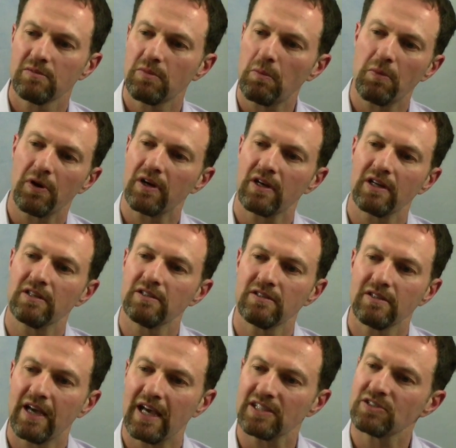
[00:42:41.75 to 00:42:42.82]
people
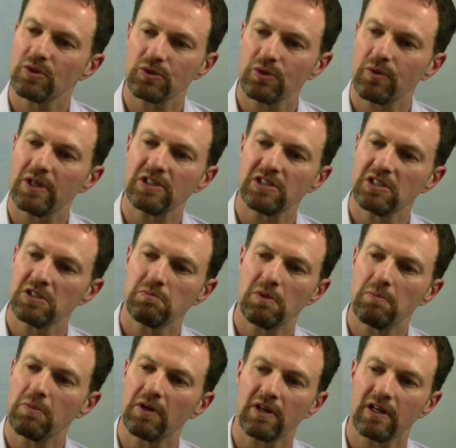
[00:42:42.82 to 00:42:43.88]
can ask those questions,
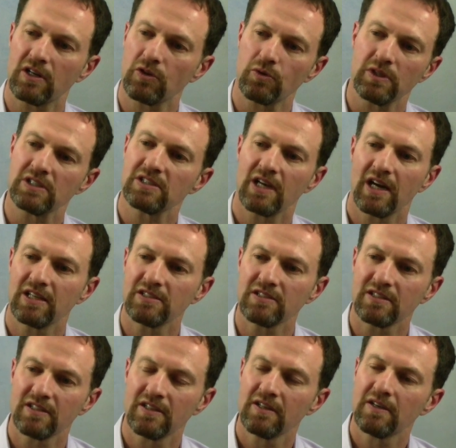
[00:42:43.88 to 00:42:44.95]
people can criticize.